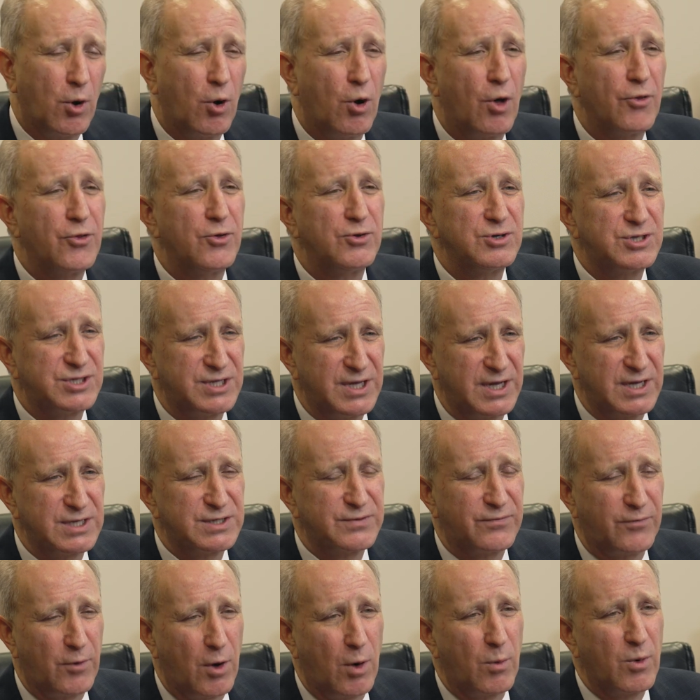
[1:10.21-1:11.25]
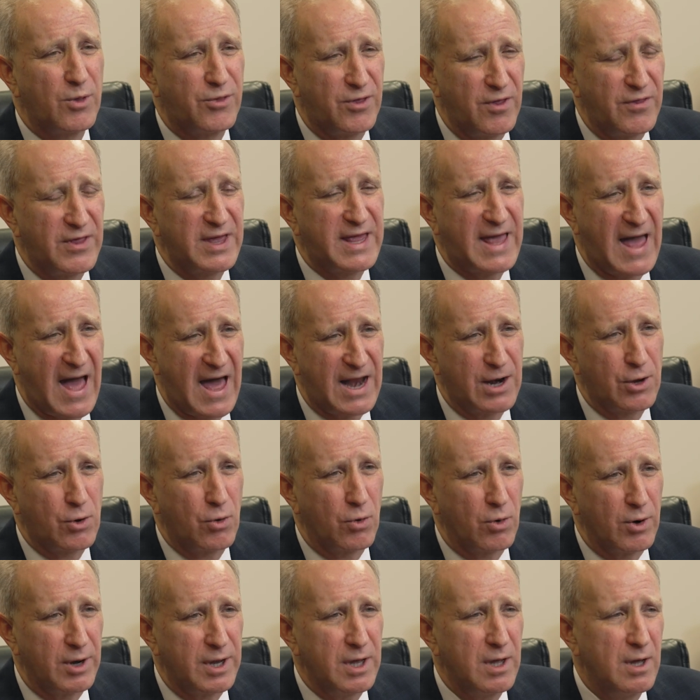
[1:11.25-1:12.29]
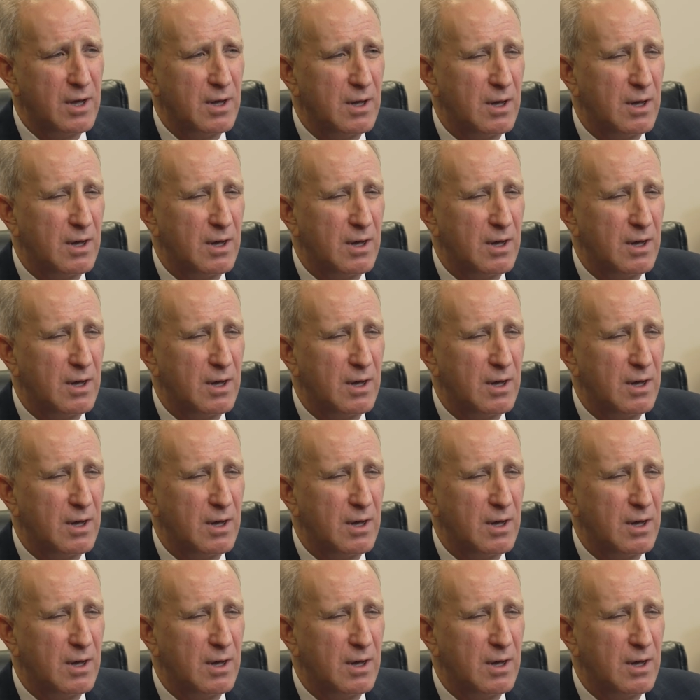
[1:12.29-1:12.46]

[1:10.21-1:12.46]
All those things fall within the category